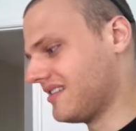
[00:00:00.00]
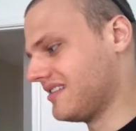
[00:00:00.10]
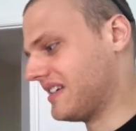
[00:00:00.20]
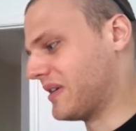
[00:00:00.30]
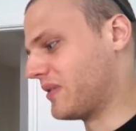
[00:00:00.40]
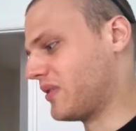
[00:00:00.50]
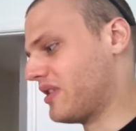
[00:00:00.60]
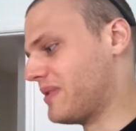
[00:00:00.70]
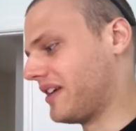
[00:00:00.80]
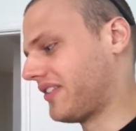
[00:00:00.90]
it
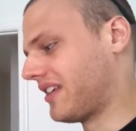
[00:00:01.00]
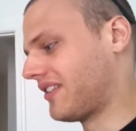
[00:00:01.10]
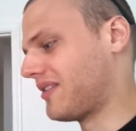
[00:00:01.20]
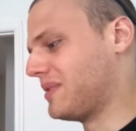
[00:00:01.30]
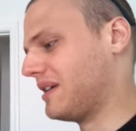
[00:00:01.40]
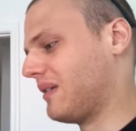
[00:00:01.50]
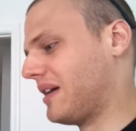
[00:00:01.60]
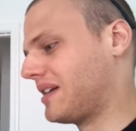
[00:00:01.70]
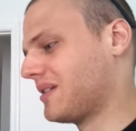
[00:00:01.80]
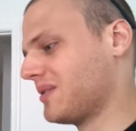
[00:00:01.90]
really makes sense to be,
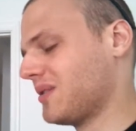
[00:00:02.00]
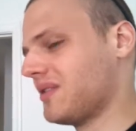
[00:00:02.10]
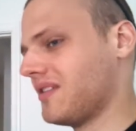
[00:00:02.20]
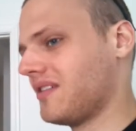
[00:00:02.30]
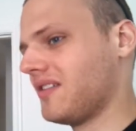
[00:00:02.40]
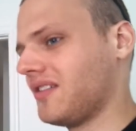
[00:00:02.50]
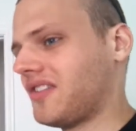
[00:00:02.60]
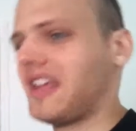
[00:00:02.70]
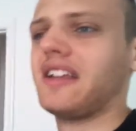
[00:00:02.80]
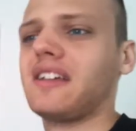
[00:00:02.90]
like,
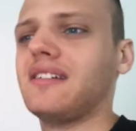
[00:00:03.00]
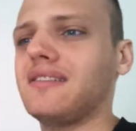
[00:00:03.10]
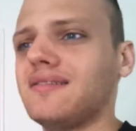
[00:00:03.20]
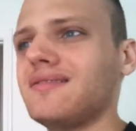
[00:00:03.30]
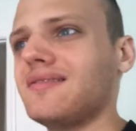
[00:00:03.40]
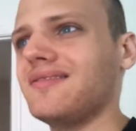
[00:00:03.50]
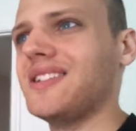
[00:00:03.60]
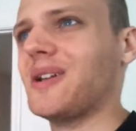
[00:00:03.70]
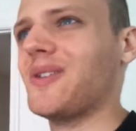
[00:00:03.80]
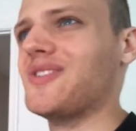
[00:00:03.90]
setting,
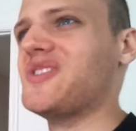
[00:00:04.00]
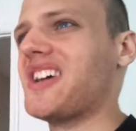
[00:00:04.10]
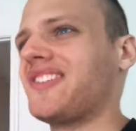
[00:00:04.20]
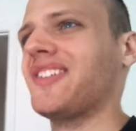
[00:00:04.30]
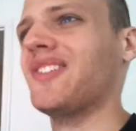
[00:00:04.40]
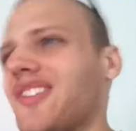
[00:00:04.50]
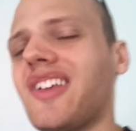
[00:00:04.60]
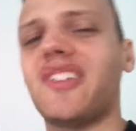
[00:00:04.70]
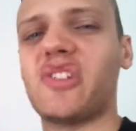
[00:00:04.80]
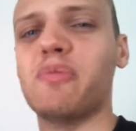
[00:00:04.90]
you know, the
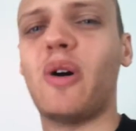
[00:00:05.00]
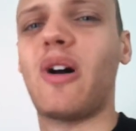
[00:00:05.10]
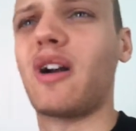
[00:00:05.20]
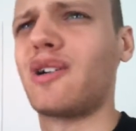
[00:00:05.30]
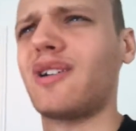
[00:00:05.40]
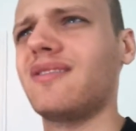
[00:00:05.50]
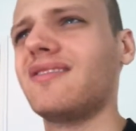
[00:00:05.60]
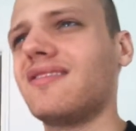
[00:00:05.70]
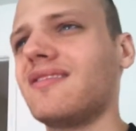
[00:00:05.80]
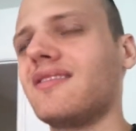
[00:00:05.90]
Jetsons as the bar, or,
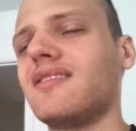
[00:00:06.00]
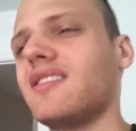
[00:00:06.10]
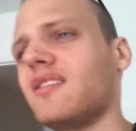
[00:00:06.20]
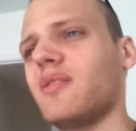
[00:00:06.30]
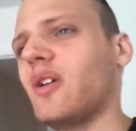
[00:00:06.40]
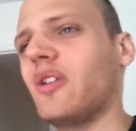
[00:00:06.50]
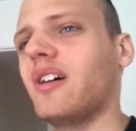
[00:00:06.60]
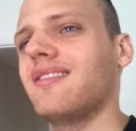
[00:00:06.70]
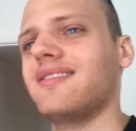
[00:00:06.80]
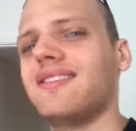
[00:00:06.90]
well,
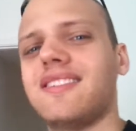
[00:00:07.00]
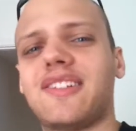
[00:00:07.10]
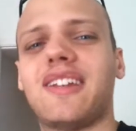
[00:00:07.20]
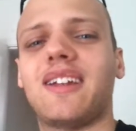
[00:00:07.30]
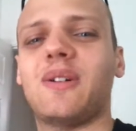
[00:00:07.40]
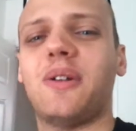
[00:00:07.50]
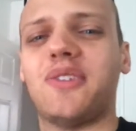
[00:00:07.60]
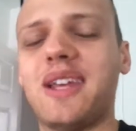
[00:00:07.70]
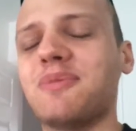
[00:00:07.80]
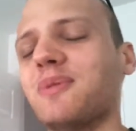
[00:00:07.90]
no, it's not a good
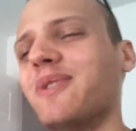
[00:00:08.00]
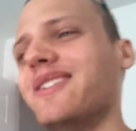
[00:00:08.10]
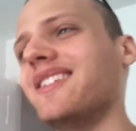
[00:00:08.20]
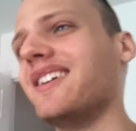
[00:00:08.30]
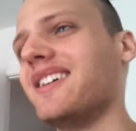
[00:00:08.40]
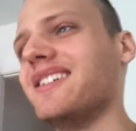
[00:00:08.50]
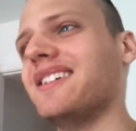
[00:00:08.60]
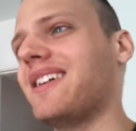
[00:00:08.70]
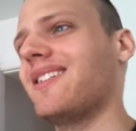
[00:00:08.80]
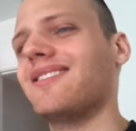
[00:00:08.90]
example, but,
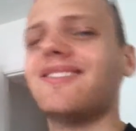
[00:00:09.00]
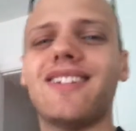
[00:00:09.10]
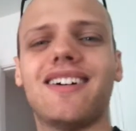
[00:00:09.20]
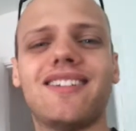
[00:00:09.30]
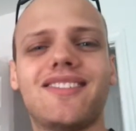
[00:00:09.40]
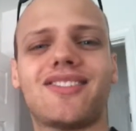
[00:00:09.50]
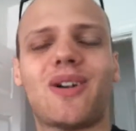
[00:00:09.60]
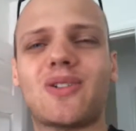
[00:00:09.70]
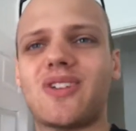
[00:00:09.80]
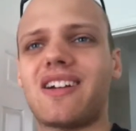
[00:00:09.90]
you know,
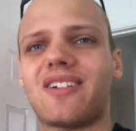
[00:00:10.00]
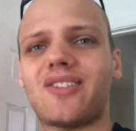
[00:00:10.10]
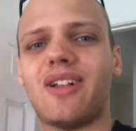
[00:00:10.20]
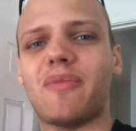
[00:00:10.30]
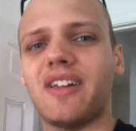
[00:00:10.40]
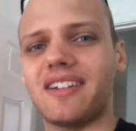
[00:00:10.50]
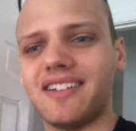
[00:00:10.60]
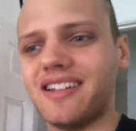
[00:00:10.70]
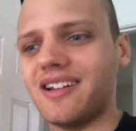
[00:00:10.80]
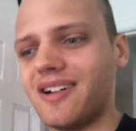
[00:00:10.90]
Star Trek or
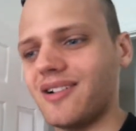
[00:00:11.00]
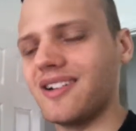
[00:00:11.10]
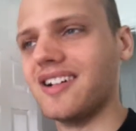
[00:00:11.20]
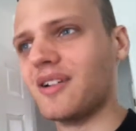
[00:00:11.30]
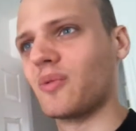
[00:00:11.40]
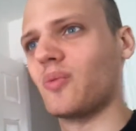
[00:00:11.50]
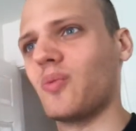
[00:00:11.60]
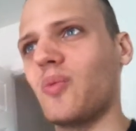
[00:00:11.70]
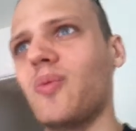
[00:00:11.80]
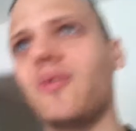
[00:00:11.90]
something, you know,
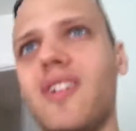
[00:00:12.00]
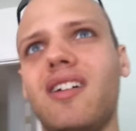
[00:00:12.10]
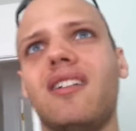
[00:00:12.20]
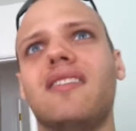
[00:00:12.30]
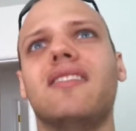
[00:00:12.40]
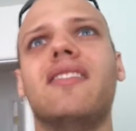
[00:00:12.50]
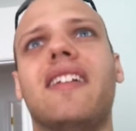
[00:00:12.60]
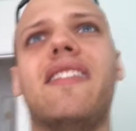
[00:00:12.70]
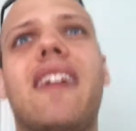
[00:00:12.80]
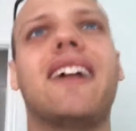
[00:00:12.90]

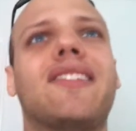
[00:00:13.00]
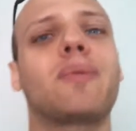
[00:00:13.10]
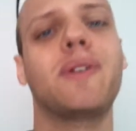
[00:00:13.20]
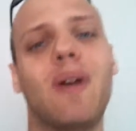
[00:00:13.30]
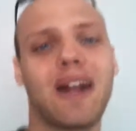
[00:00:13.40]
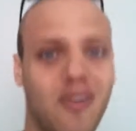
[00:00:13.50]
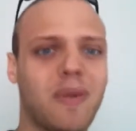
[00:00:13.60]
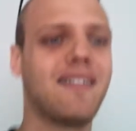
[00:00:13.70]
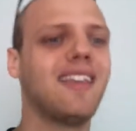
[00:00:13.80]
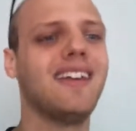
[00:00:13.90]
that's what your
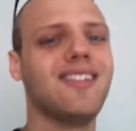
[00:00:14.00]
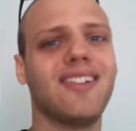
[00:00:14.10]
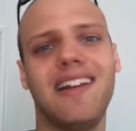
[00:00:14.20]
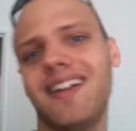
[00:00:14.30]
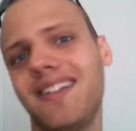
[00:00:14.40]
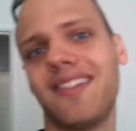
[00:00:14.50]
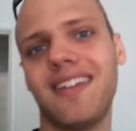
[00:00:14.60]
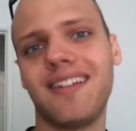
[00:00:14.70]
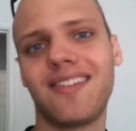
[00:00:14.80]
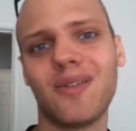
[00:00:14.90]
expectation is.
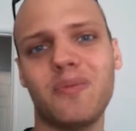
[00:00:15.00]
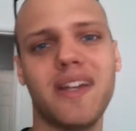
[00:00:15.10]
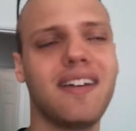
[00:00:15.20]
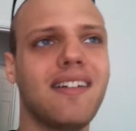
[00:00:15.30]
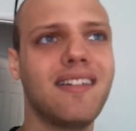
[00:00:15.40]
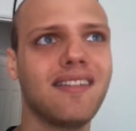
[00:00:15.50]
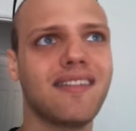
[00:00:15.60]
And it's so big